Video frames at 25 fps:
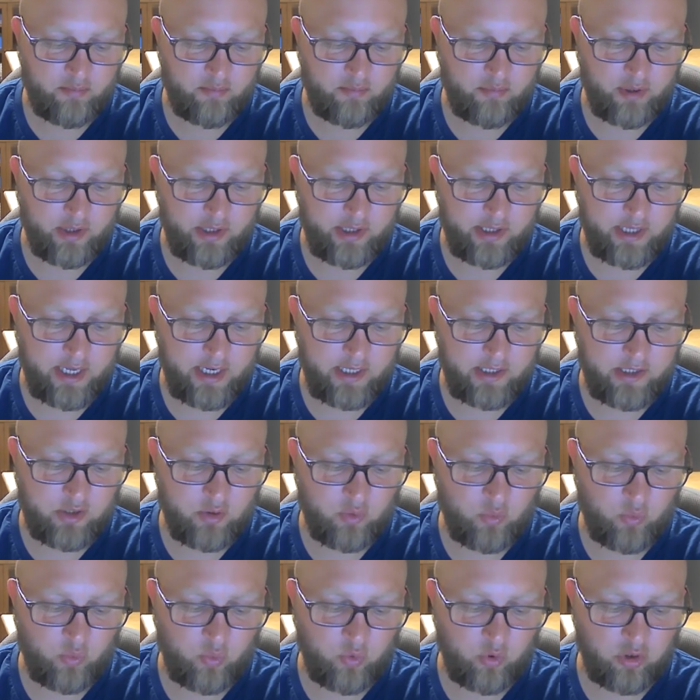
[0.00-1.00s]
but that
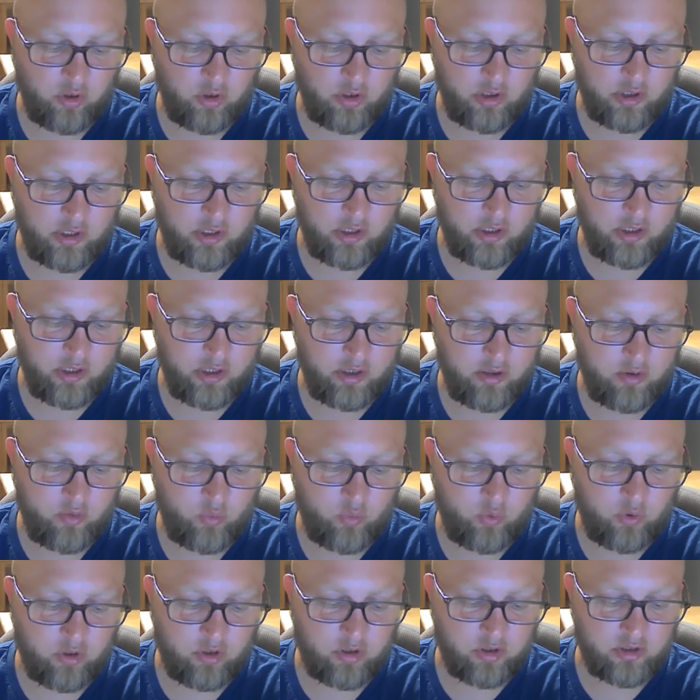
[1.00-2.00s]
the
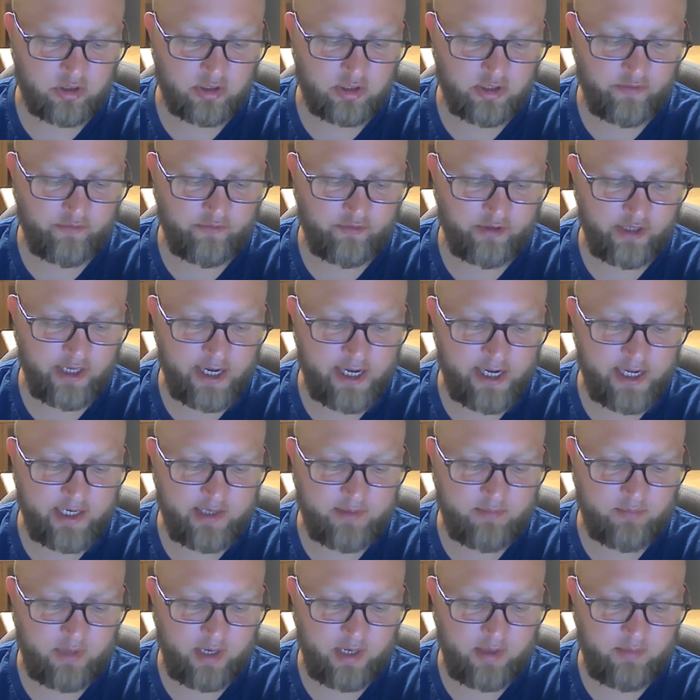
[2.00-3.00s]
works of
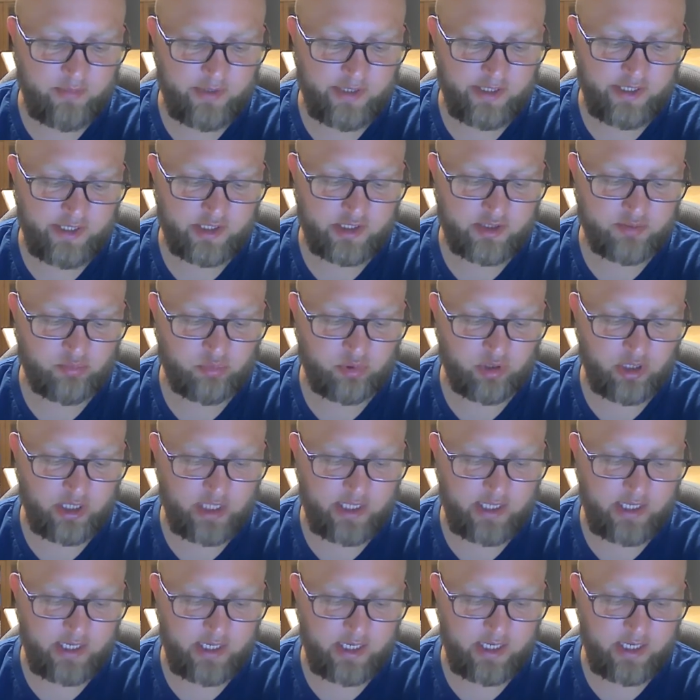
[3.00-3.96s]
God might be displayed